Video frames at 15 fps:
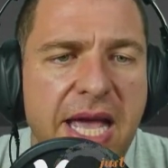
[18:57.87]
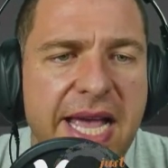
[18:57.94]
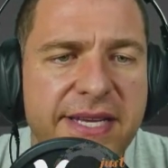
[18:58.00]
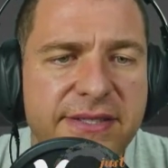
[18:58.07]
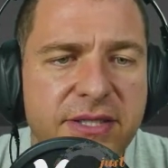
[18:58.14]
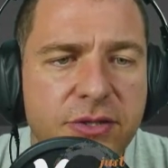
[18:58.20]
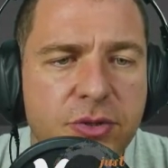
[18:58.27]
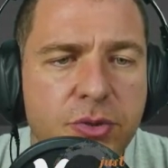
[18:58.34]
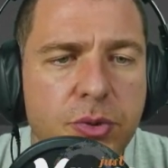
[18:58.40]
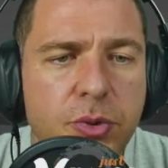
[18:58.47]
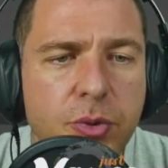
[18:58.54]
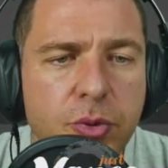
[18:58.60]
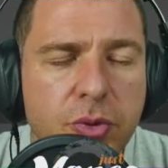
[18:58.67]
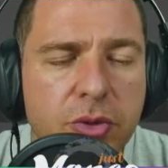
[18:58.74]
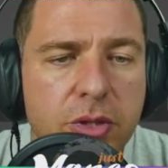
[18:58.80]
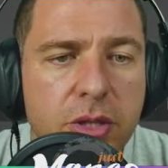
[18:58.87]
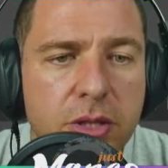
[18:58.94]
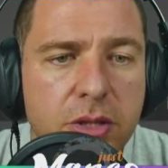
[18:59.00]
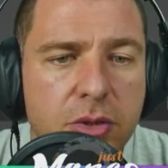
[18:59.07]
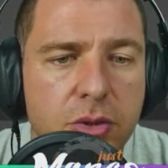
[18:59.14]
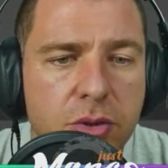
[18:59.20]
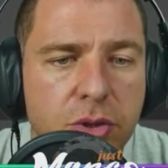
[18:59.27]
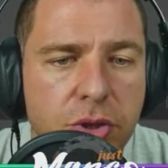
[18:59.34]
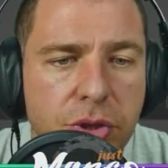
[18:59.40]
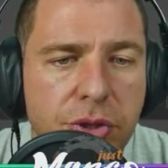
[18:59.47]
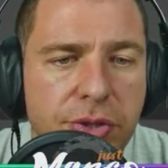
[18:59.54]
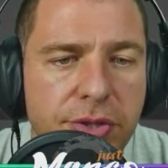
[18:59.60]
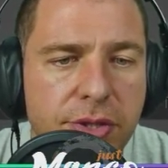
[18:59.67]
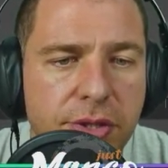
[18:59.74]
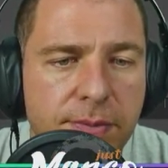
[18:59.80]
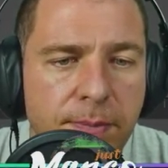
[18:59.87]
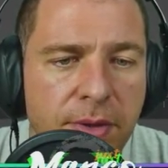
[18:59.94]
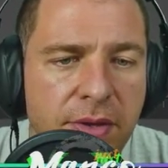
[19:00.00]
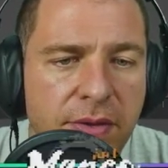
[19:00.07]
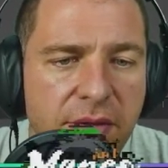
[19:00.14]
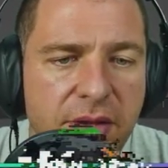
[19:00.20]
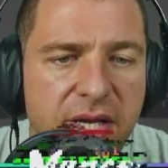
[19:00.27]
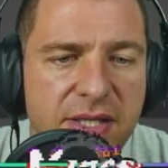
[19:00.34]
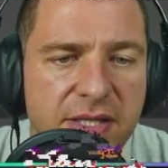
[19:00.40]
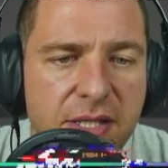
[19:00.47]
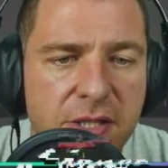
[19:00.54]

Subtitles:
extrude to turn this